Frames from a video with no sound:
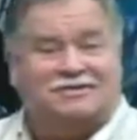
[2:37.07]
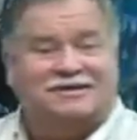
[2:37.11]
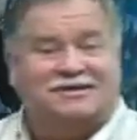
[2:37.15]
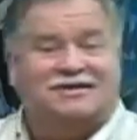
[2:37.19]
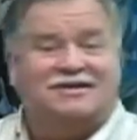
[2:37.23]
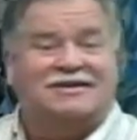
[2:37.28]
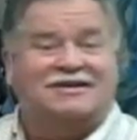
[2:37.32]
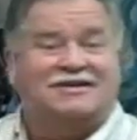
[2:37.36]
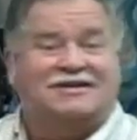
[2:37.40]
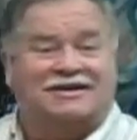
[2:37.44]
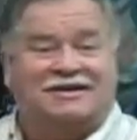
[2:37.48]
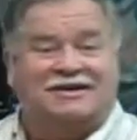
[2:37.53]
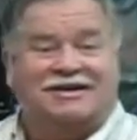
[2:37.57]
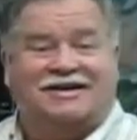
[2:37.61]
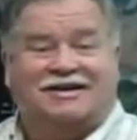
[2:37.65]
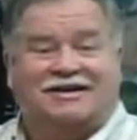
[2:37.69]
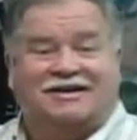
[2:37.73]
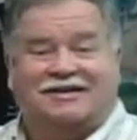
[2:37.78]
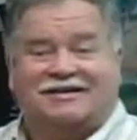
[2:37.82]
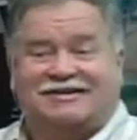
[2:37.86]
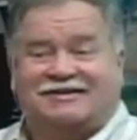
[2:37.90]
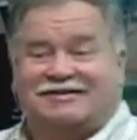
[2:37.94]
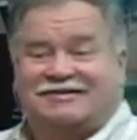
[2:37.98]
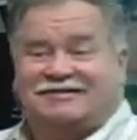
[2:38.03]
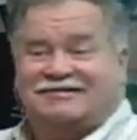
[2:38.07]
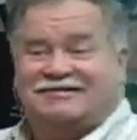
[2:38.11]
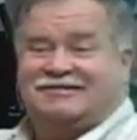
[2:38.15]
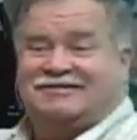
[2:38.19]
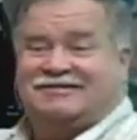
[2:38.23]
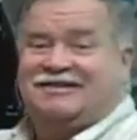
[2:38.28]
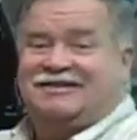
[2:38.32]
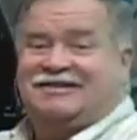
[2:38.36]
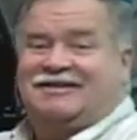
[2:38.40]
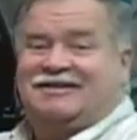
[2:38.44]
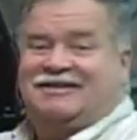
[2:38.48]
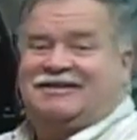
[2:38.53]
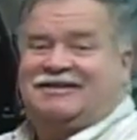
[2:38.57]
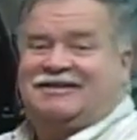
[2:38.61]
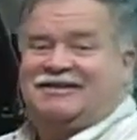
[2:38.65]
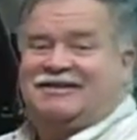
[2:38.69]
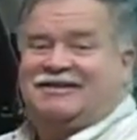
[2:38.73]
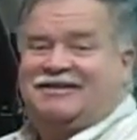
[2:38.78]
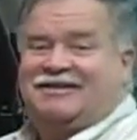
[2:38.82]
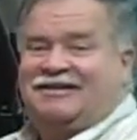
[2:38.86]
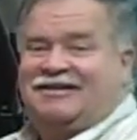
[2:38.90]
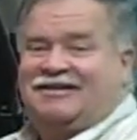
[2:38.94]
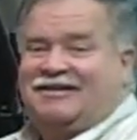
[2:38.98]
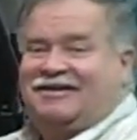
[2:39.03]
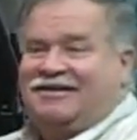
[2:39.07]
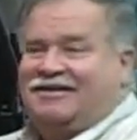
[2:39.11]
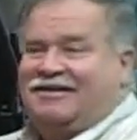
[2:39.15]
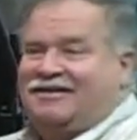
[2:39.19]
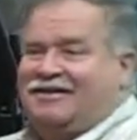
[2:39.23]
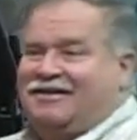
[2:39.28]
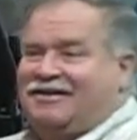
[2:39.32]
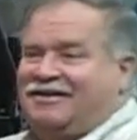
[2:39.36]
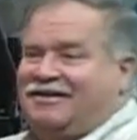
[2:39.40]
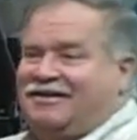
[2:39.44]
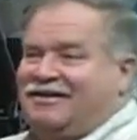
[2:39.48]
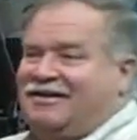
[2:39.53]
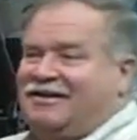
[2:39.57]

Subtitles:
(silence)